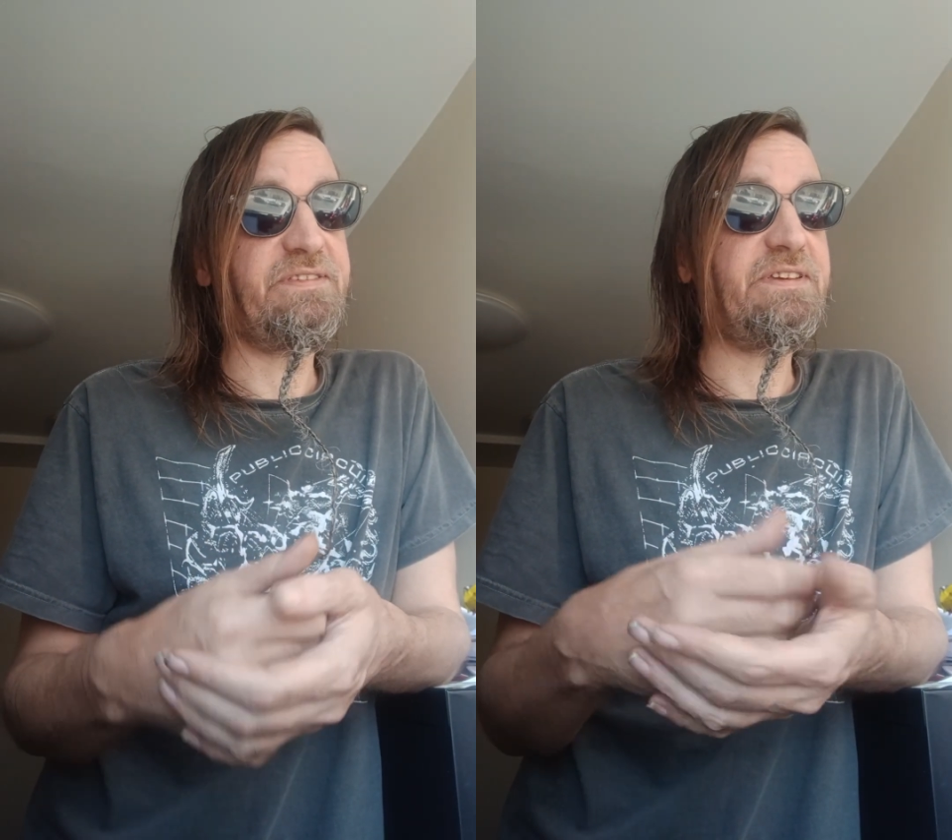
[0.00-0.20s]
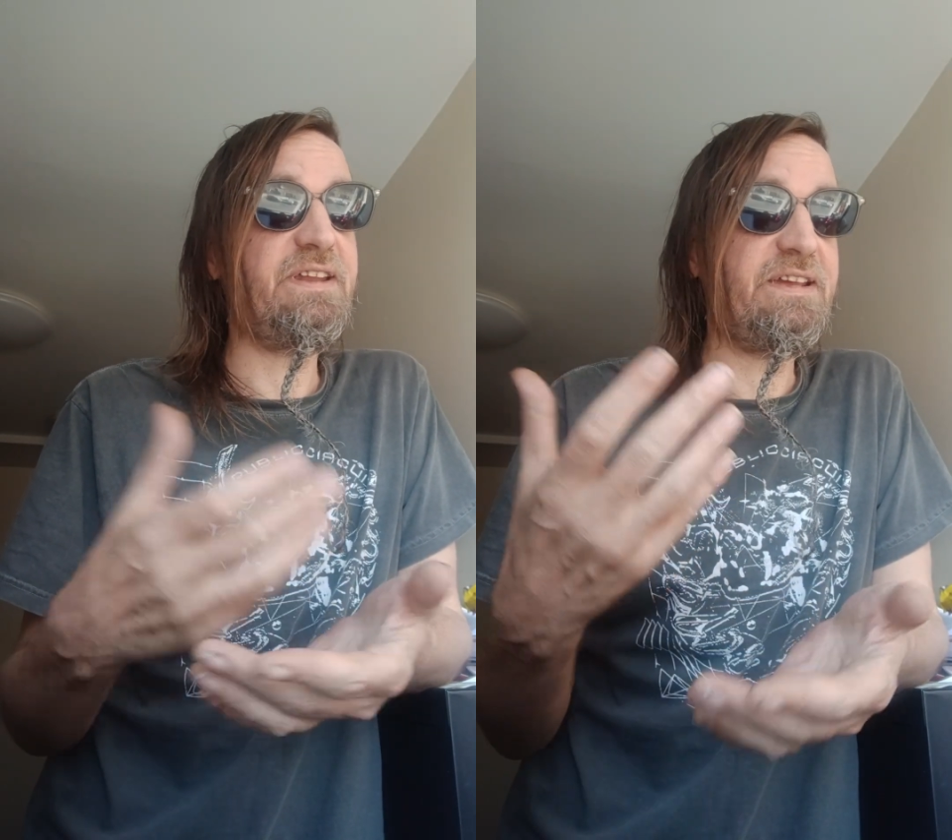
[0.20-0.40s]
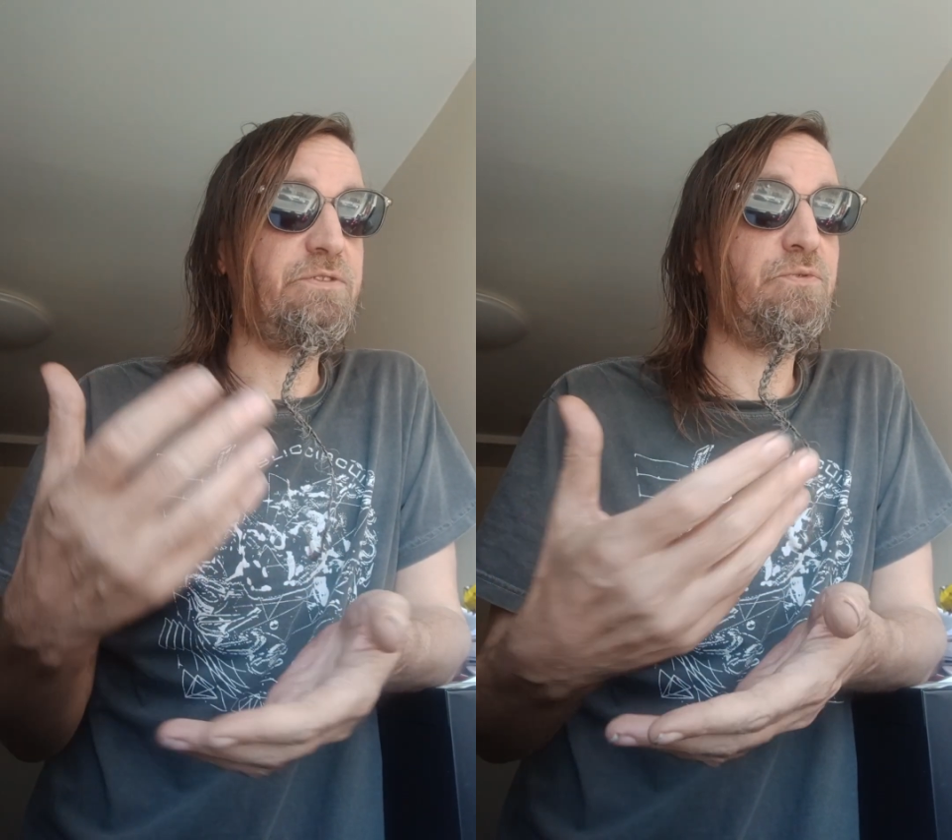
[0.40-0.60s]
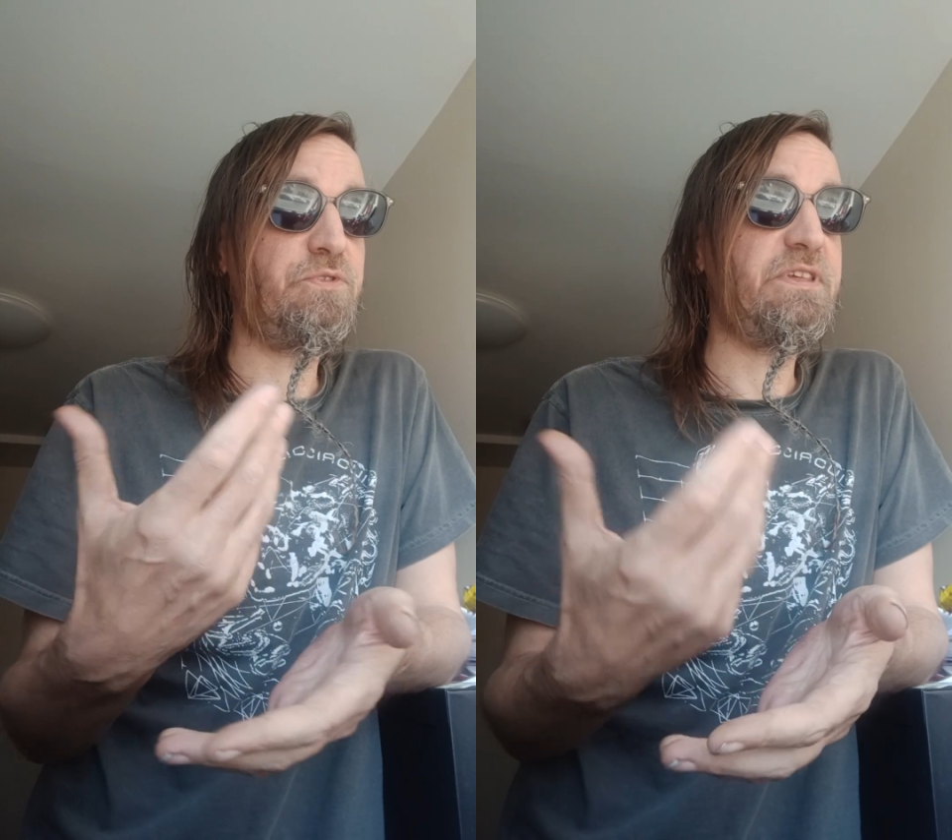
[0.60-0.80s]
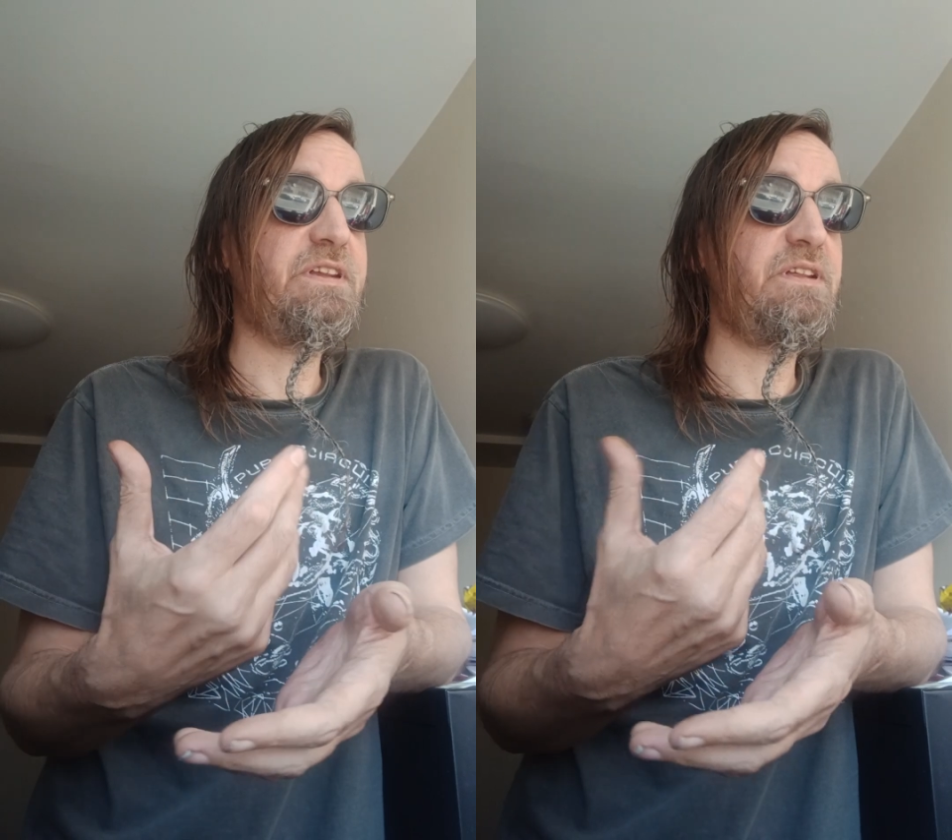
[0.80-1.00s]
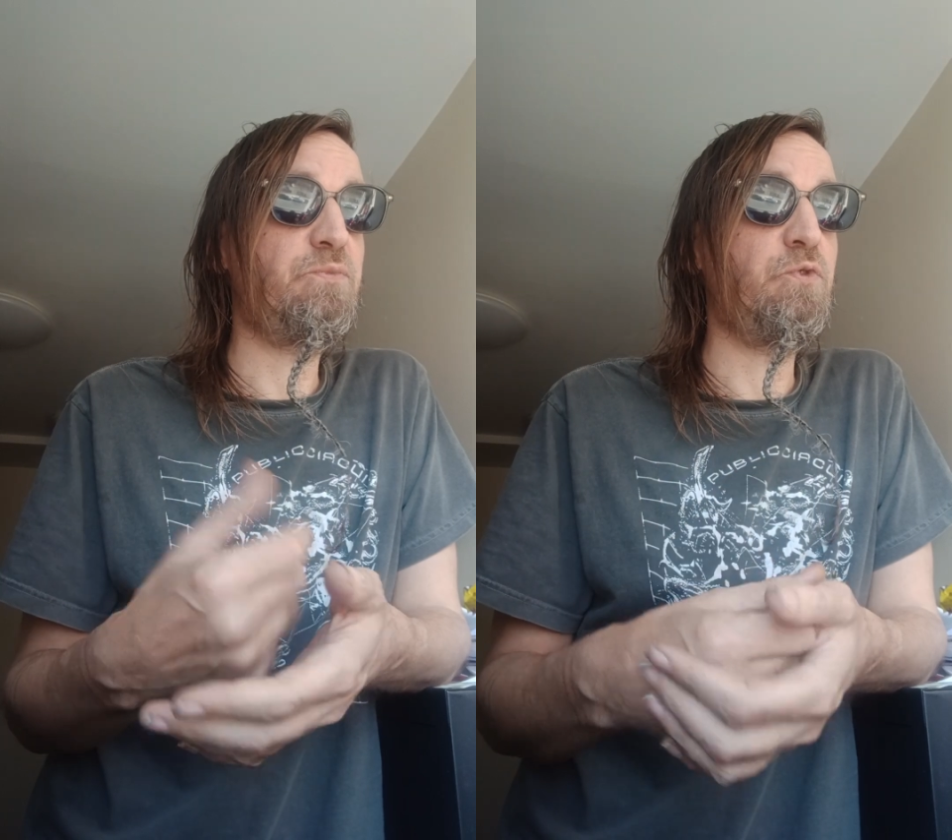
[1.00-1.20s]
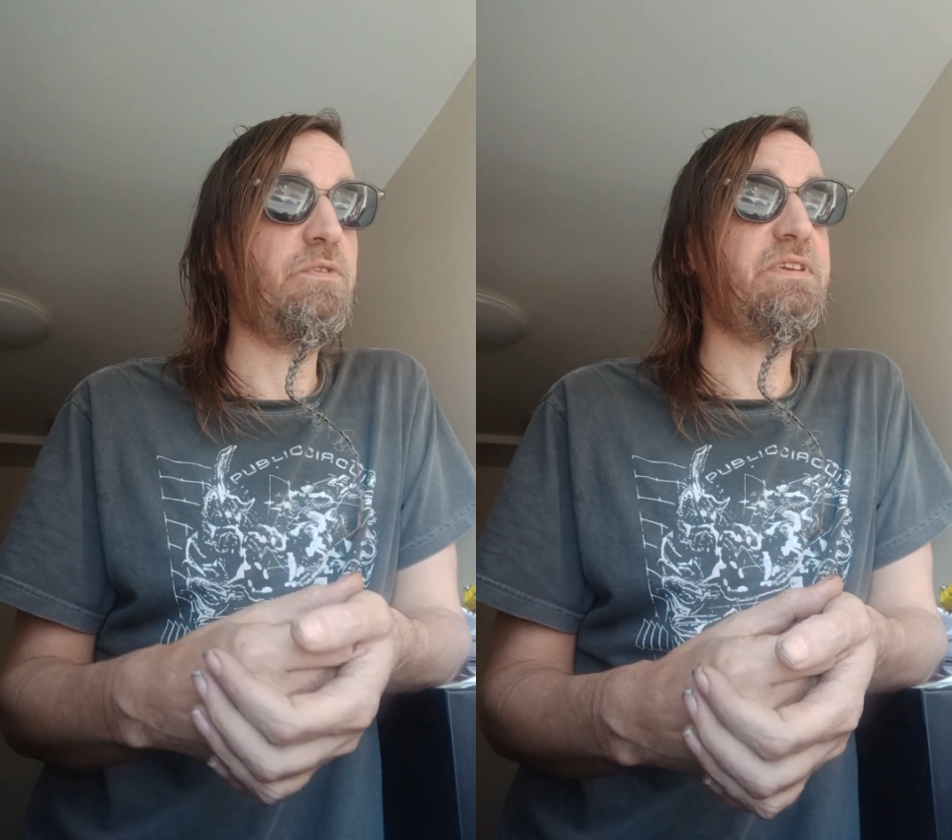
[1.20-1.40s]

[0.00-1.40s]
said, hey, don't do that anymore,